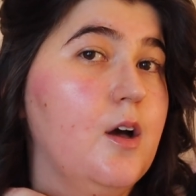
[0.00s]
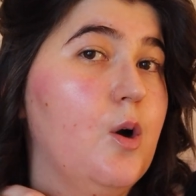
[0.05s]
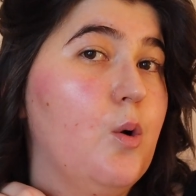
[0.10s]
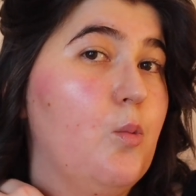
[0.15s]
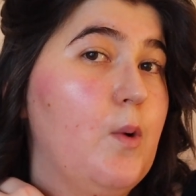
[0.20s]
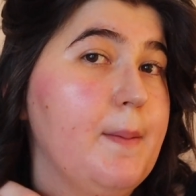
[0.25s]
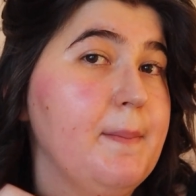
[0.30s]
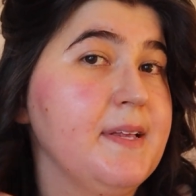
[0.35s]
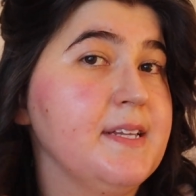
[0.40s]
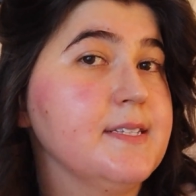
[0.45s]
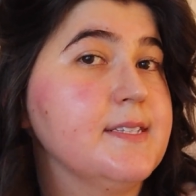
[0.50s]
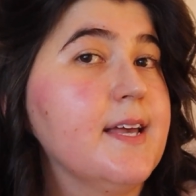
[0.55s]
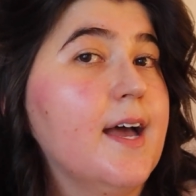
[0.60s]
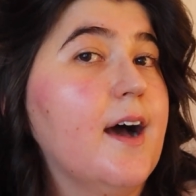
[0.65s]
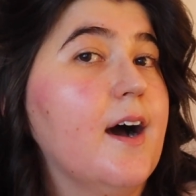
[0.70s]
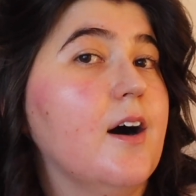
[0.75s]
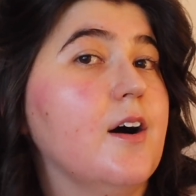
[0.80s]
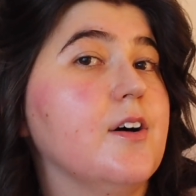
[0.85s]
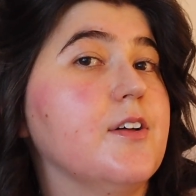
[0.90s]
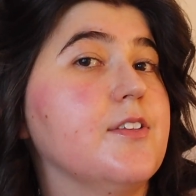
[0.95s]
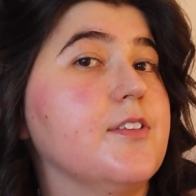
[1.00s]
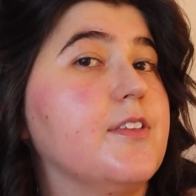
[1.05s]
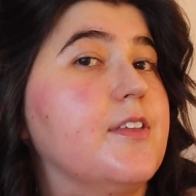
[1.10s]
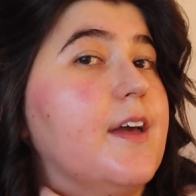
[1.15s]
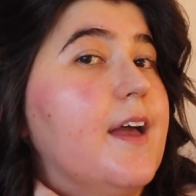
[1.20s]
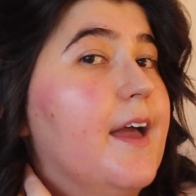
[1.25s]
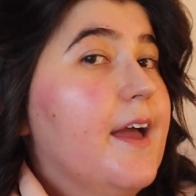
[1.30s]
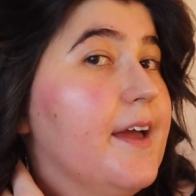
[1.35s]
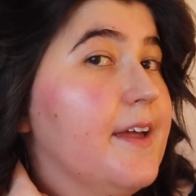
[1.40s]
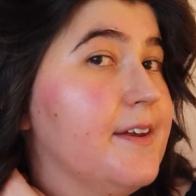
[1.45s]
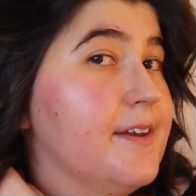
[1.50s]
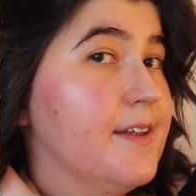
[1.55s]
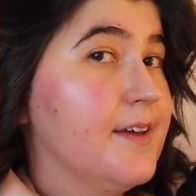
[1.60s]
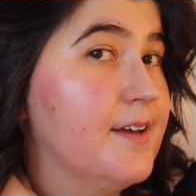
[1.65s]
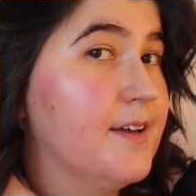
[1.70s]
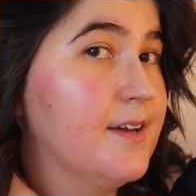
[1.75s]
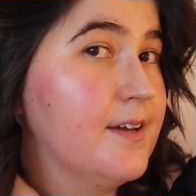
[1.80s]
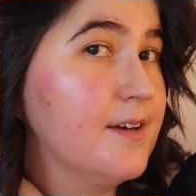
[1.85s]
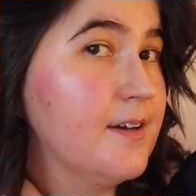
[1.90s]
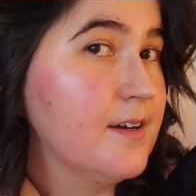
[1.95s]
women's health and
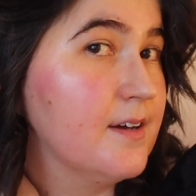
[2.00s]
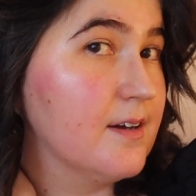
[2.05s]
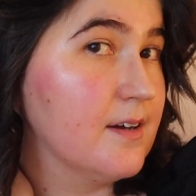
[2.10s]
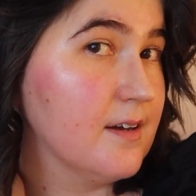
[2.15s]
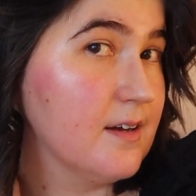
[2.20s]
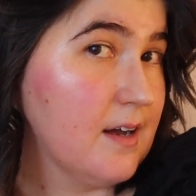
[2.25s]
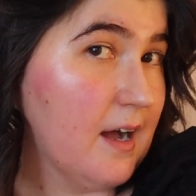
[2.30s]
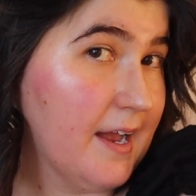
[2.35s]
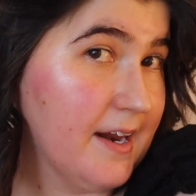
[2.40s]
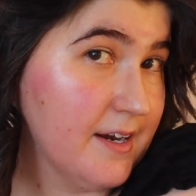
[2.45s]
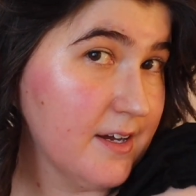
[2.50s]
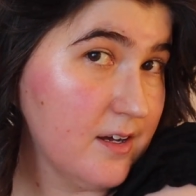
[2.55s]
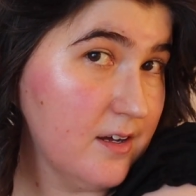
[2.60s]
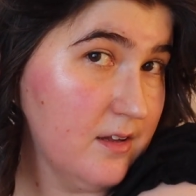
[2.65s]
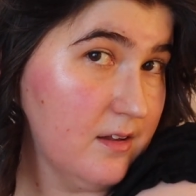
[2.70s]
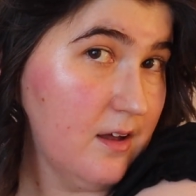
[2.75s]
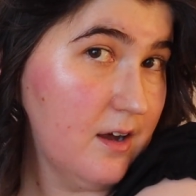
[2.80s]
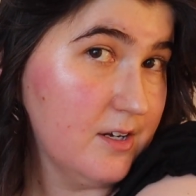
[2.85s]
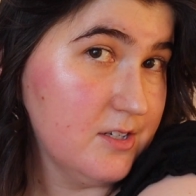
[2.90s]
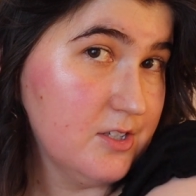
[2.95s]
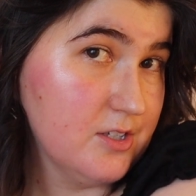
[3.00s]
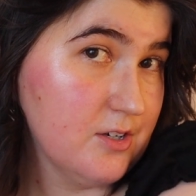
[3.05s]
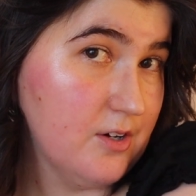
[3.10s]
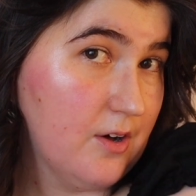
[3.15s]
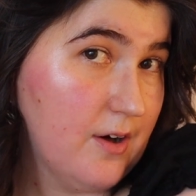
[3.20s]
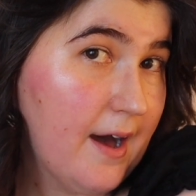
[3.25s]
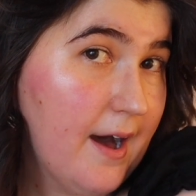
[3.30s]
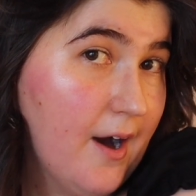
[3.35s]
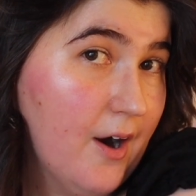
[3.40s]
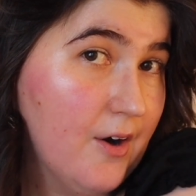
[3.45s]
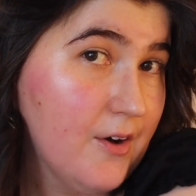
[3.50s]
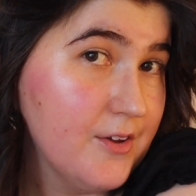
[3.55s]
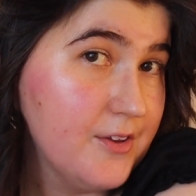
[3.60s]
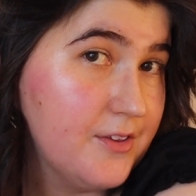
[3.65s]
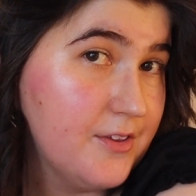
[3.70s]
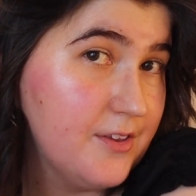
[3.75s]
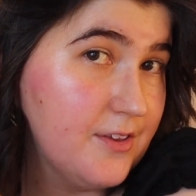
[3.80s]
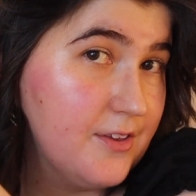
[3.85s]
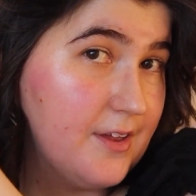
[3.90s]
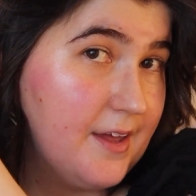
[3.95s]
gynecological health.
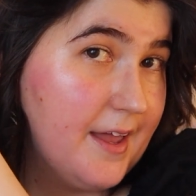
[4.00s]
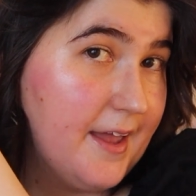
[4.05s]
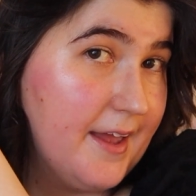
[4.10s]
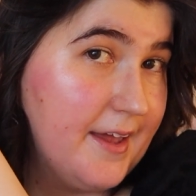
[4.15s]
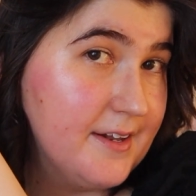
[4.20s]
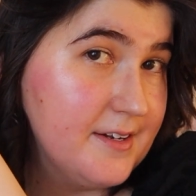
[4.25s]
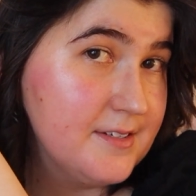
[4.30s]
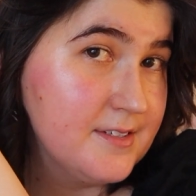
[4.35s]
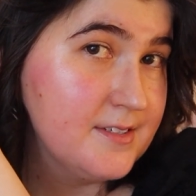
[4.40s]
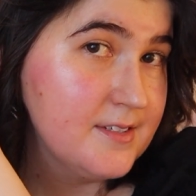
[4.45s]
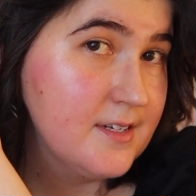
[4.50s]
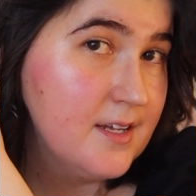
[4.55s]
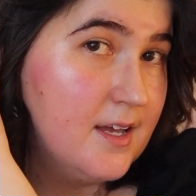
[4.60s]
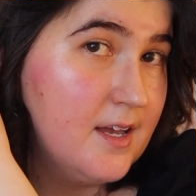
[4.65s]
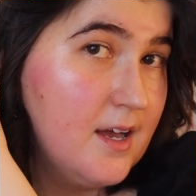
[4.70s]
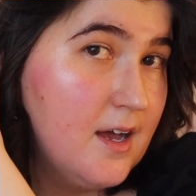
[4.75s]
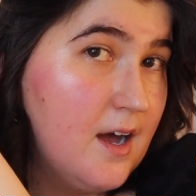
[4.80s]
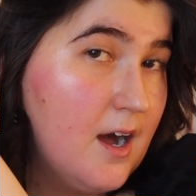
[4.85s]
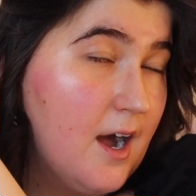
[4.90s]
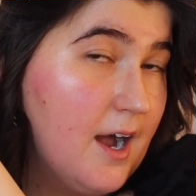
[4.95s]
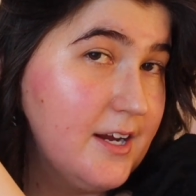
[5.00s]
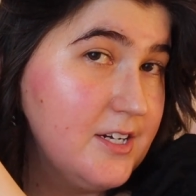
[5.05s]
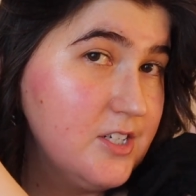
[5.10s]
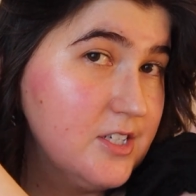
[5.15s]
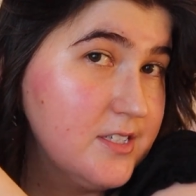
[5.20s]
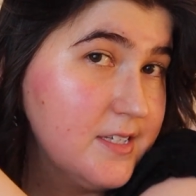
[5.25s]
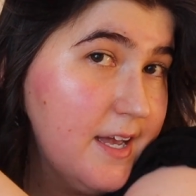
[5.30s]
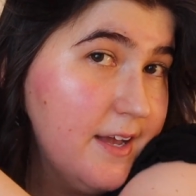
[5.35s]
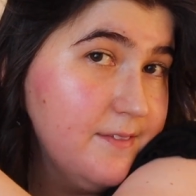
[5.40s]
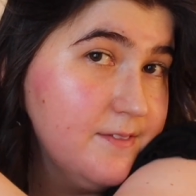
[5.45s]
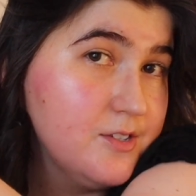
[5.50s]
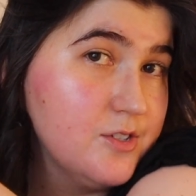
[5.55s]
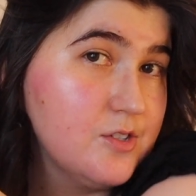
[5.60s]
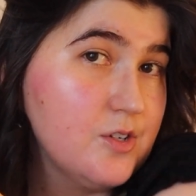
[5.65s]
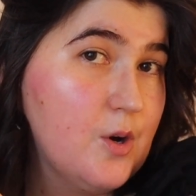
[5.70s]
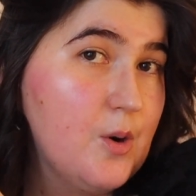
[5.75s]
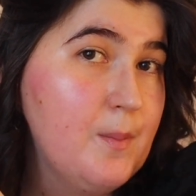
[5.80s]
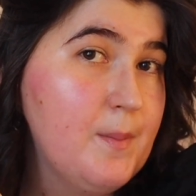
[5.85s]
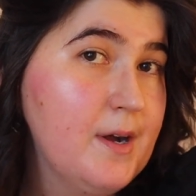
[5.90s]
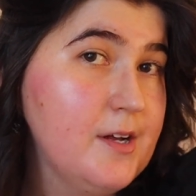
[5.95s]
And I just have
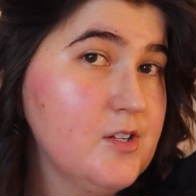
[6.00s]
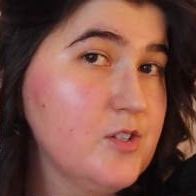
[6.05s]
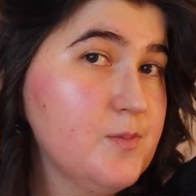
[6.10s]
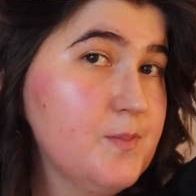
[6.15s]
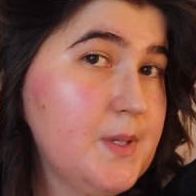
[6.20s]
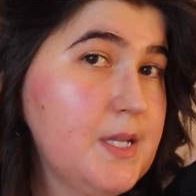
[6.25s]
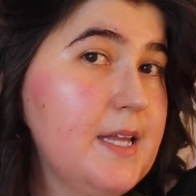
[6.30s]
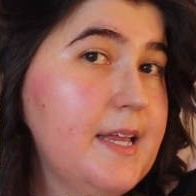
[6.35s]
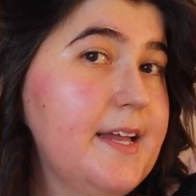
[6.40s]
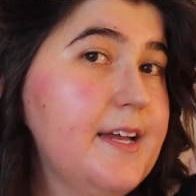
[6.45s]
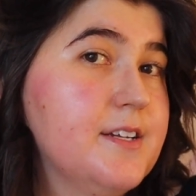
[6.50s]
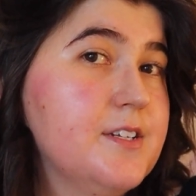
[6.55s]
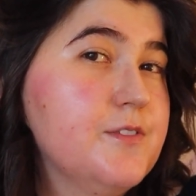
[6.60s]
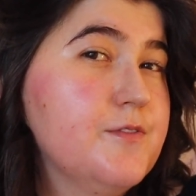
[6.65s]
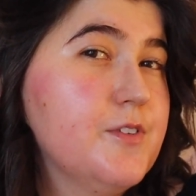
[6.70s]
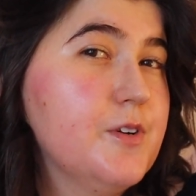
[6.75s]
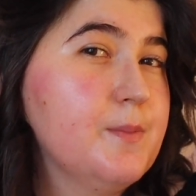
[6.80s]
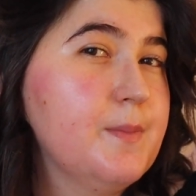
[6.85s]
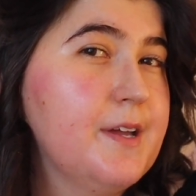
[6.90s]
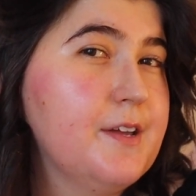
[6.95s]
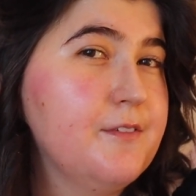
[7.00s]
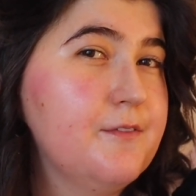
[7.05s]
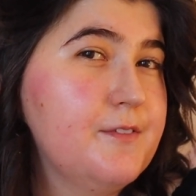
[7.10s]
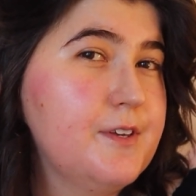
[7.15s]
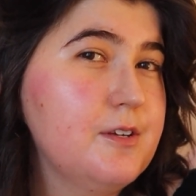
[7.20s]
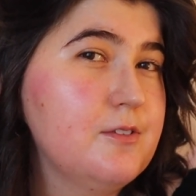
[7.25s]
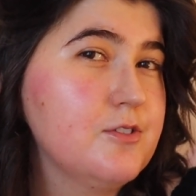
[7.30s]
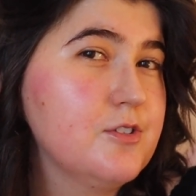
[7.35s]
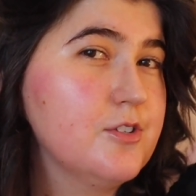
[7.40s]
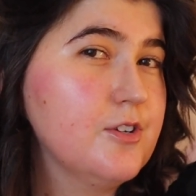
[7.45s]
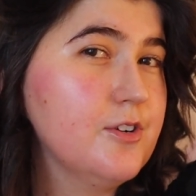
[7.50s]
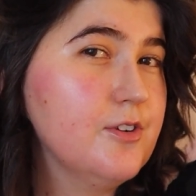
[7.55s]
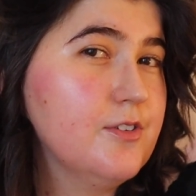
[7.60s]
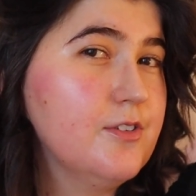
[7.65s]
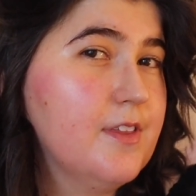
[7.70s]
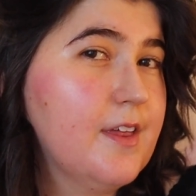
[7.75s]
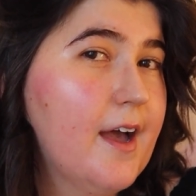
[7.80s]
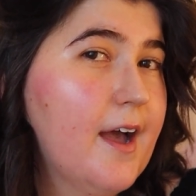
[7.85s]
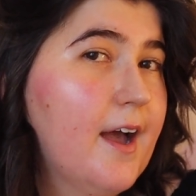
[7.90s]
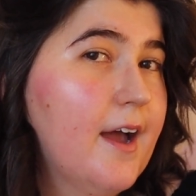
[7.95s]
so much planned for my future
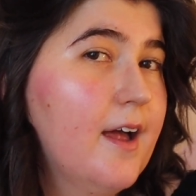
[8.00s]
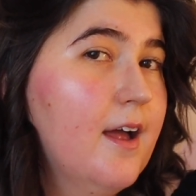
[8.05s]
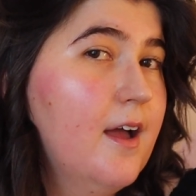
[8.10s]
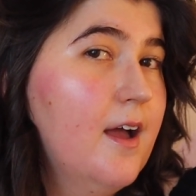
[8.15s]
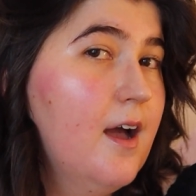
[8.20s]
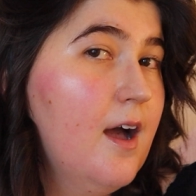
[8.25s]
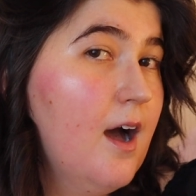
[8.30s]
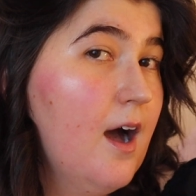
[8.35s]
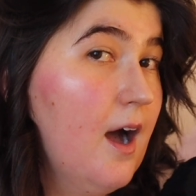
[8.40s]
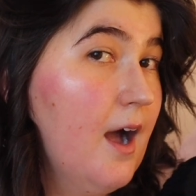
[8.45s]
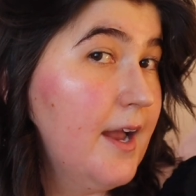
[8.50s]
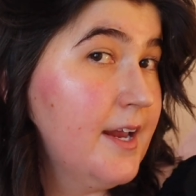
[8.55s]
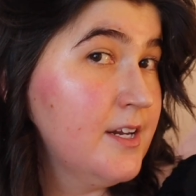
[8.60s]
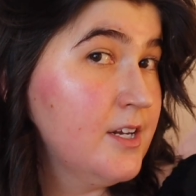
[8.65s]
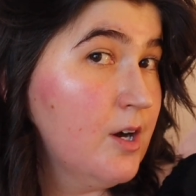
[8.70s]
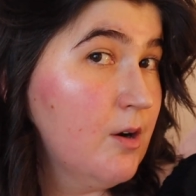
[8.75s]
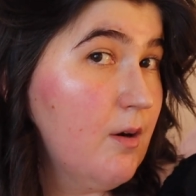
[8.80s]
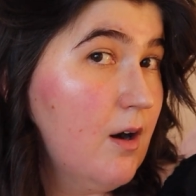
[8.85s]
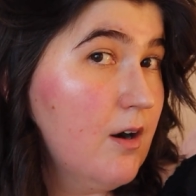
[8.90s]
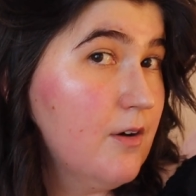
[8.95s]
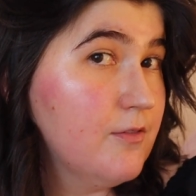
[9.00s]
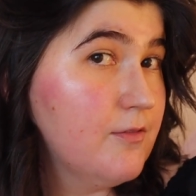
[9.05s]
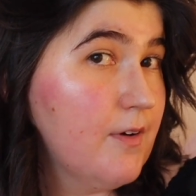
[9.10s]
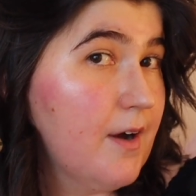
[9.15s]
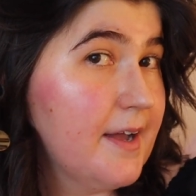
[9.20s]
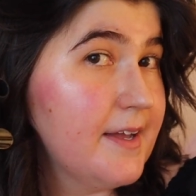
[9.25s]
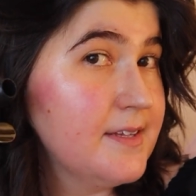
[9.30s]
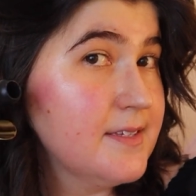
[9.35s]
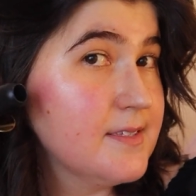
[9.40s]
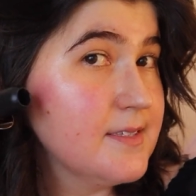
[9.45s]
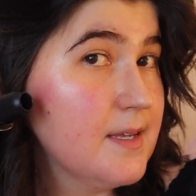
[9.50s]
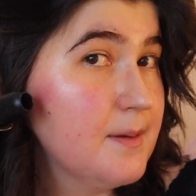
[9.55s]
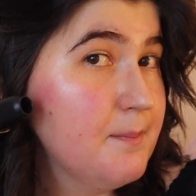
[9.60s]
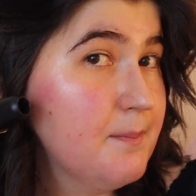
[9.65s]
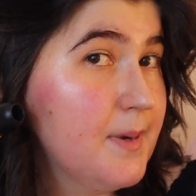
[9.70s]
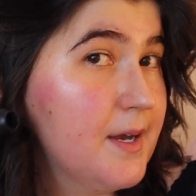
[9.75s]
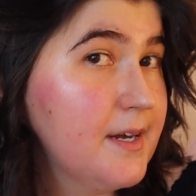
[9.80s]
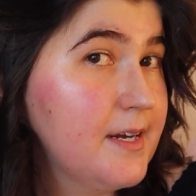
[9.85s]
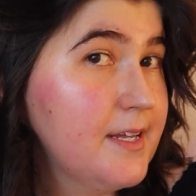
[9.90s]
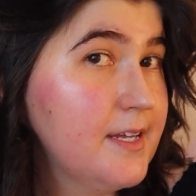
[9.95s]
that I know I'll find
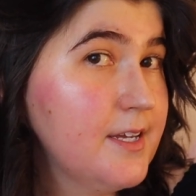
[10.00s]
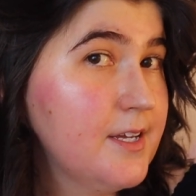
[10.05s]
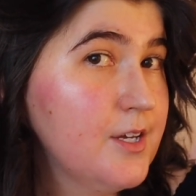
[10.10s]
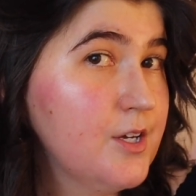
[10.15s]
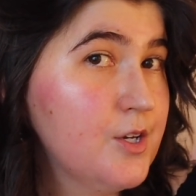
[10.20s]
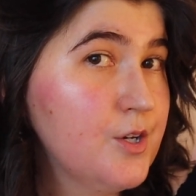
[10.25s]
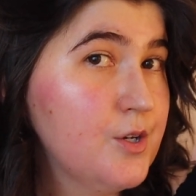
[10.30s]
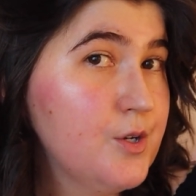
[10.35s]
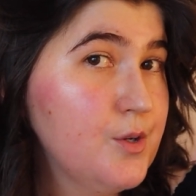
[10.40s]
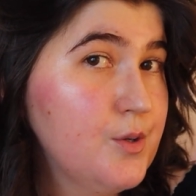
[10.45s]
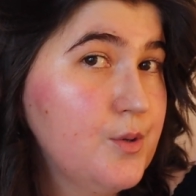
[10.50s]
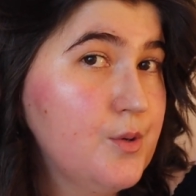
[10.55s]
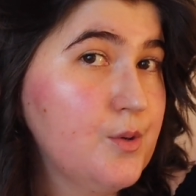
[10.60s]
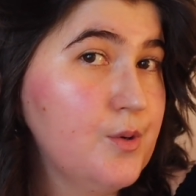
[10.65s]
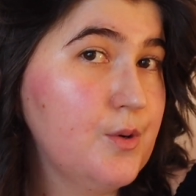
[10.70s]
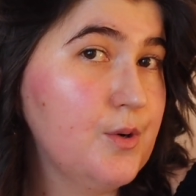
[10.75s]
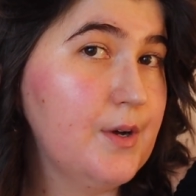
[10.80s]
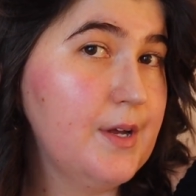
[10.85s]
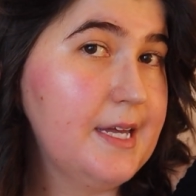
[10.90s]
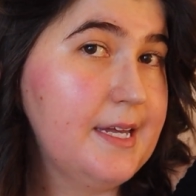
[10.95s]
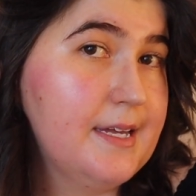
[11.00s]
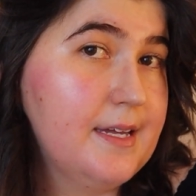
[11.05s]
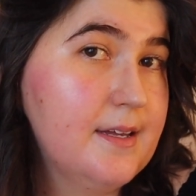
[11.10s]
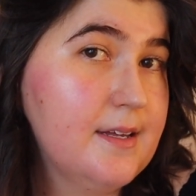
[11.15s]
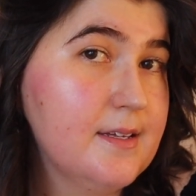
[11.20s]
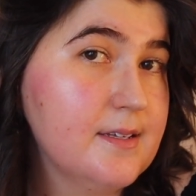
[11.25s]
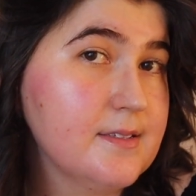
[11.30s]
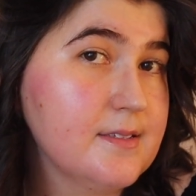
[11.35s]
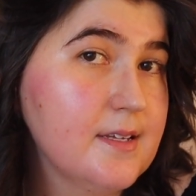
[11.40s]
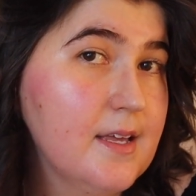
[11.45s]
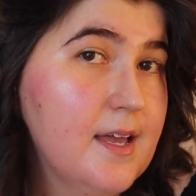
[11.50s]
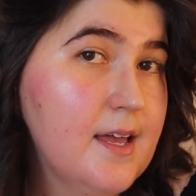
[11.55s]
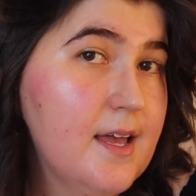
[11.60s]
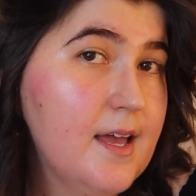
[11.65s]
somebody who is